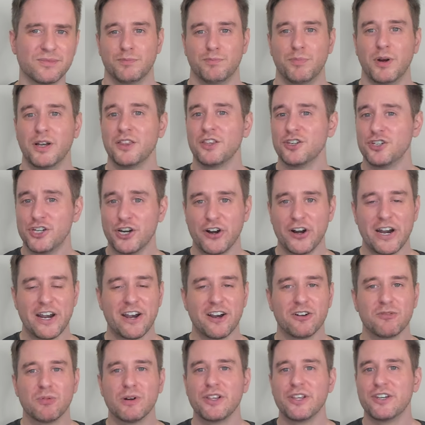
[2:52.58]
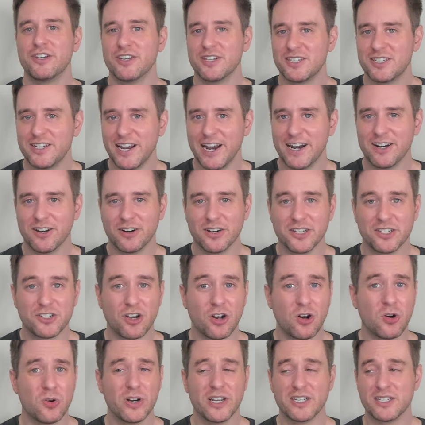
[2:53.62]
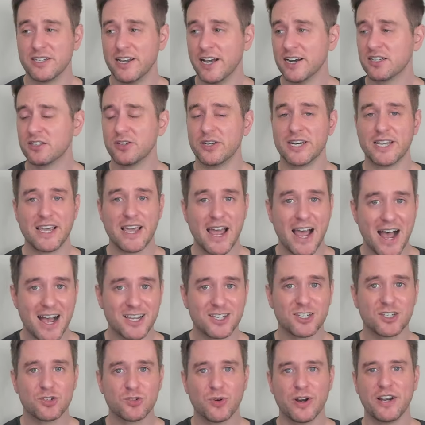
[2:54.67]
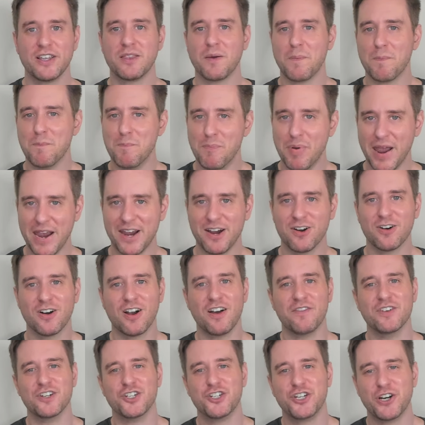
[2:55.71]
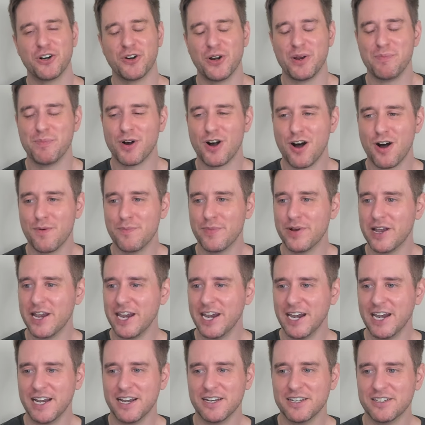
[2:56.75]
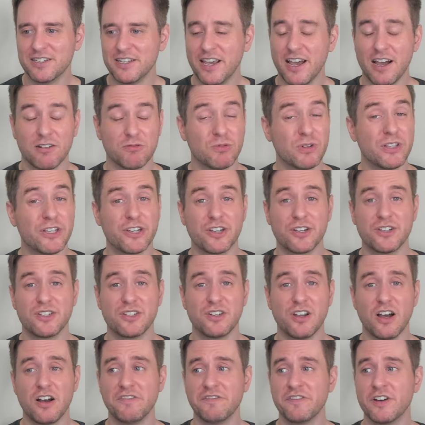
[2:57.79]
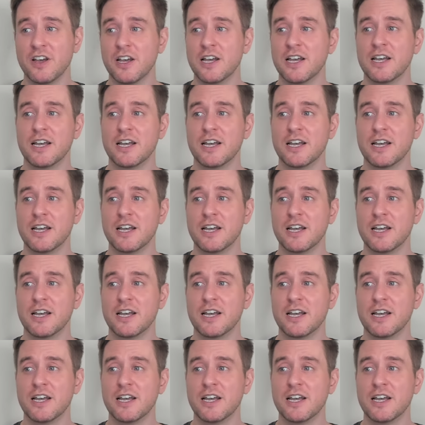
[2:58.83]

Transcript: But the sherry here really does stand on its own. It's an excellent cask strength banger of a sherry bomb, and yeah, really good stuff.